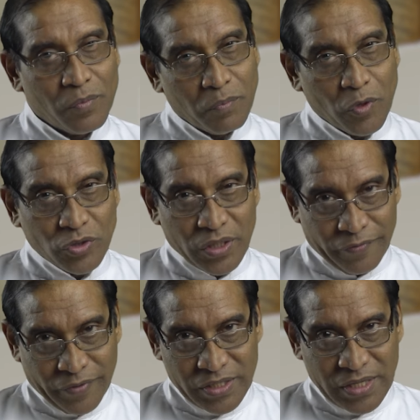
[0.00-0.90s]
both in
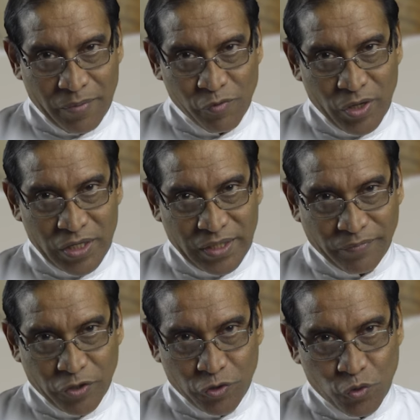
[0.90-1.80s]
1 Samuel
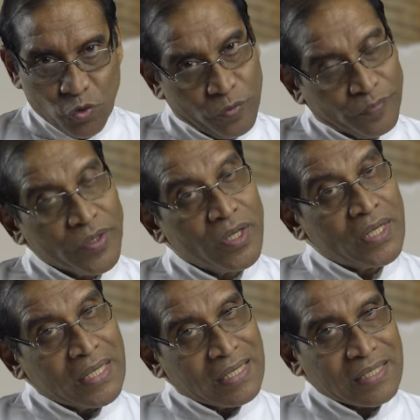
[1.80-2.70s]
chapter 2,
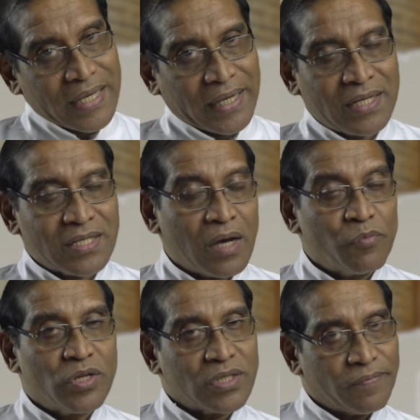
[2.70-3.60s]
2
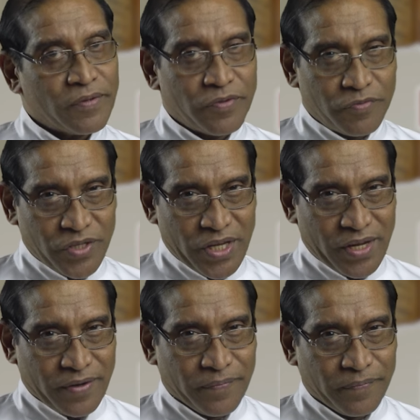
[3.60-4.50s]
Samuel chapter
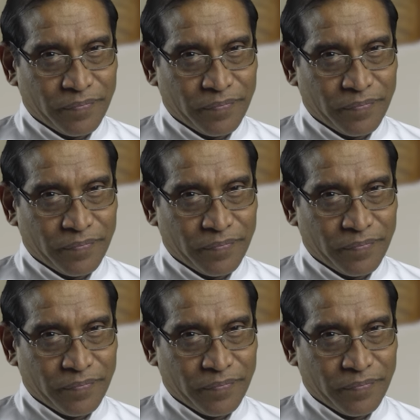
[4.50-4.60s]
15.